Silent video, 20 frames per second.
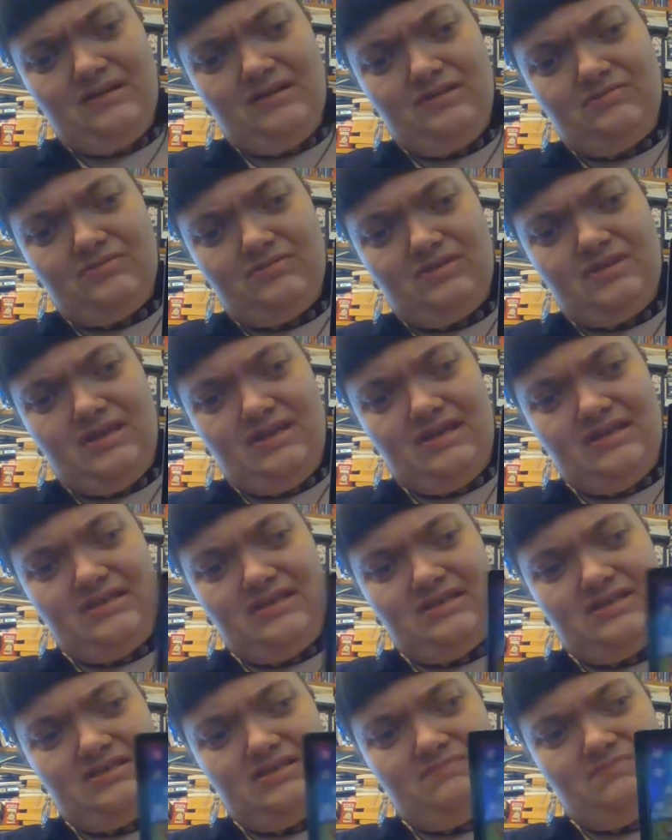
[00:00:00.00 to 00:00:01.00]
look
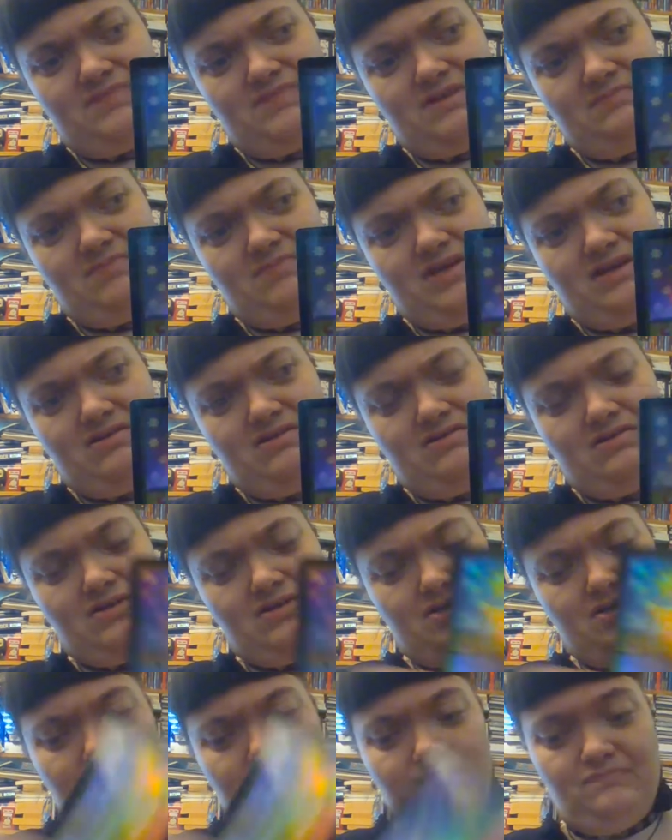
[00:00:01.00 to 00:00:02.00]
nice will be
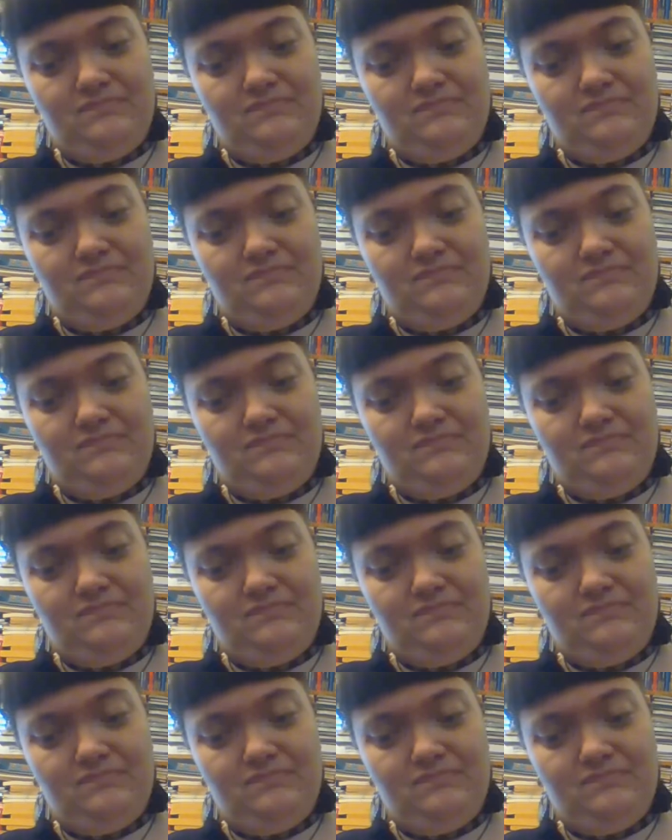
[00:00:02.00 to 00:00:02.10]
hard.